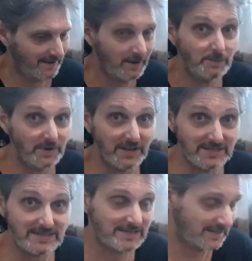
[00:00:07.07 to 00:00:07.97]
But
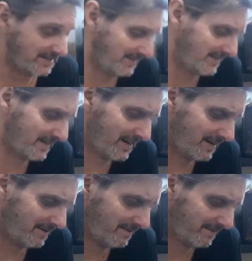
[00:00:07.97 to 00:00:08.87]
this is
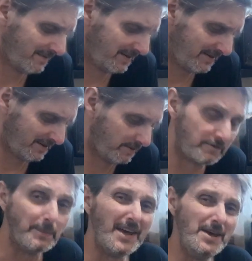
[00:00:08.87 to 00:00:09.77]
from
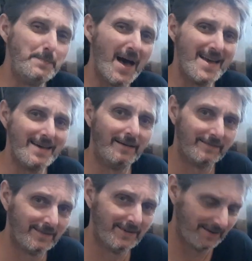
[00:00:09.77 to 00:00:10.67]
eBay.
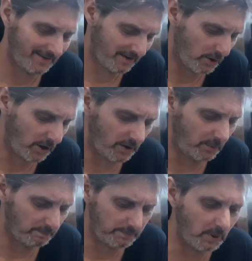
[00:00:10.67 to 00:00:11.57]

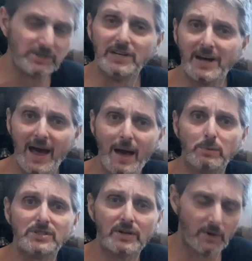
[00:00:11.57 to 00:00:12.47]
Another bugs in the
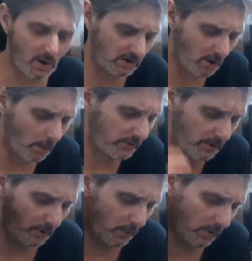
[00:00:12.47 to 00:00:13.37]
house. I thought I'd go
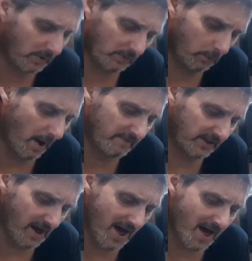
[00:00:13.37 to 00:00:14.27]
through whatever
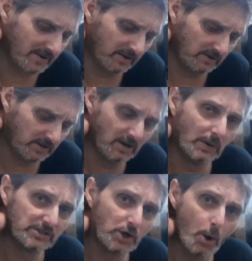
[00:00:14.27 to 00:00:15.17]
they had and do
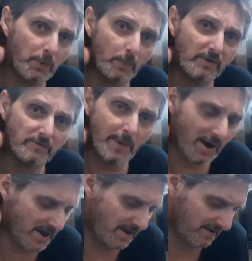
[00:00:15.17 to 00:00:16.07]
a top up of
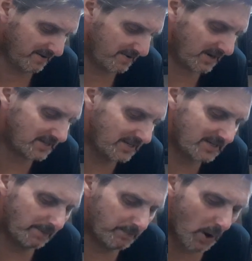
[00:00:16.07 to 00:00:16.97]
my
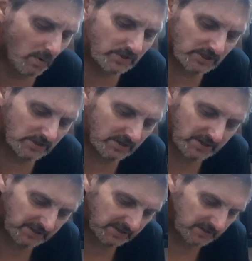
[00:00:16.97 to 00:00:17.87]
existing pods,
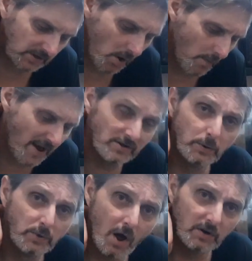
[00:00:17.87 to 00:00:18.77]
or make
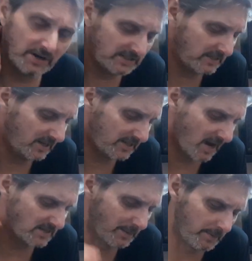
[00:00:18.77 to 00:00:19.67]
new colonies. In this
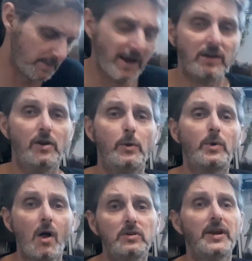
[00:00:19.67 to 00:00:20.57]
case I'm going to be making a new
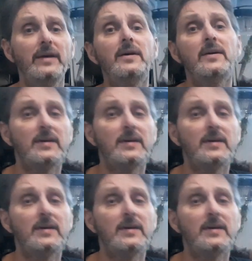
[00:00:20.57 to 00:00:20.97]
colony.